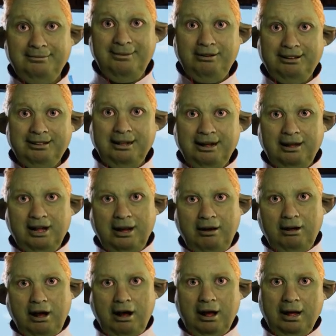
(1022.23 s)
Caught between
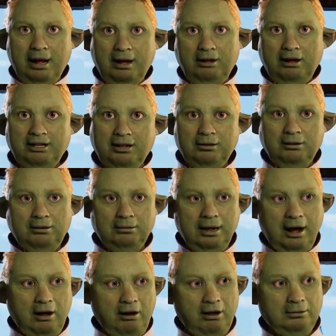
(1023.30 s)
the chaos of a
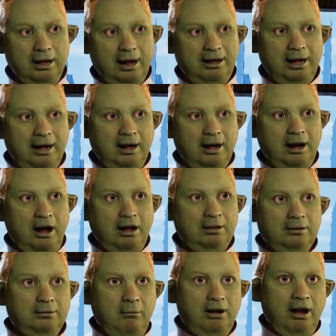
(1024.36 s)
megalomaniac
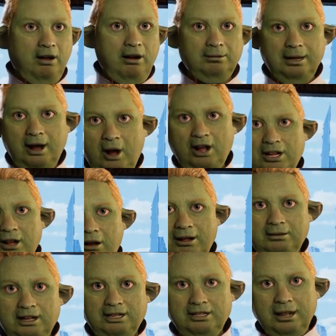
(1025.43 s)
and the confusion
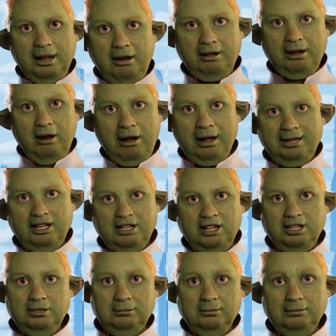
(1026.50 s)
of a senile leader?
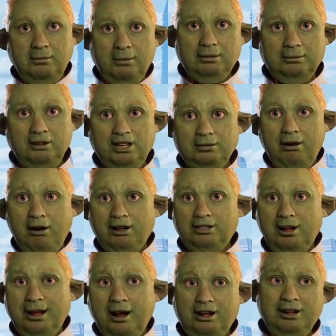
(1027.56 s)
How
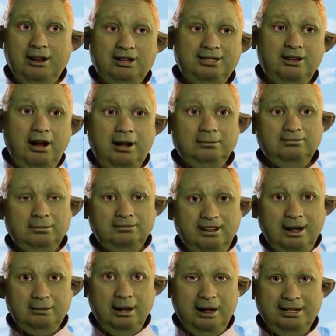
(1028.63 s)
marvelously exhausting.
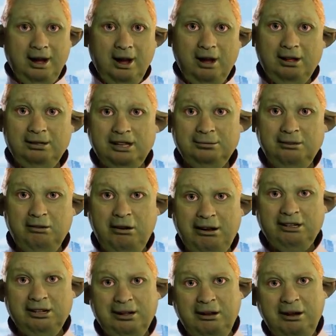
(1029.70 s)
Tell me, do you ever
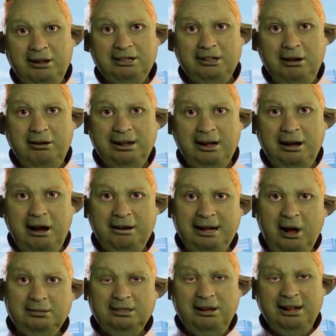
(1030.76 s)
find solace in knowing
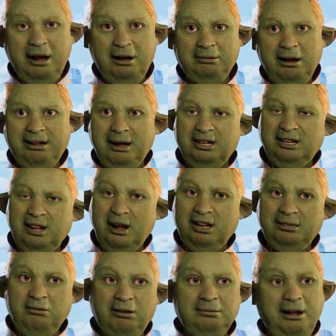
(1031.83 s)
that your predicament is
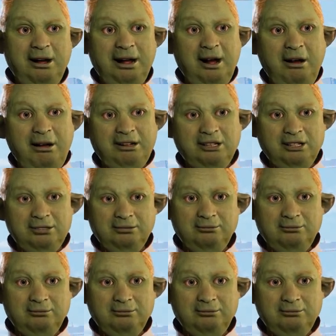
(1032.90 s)
shared by millions?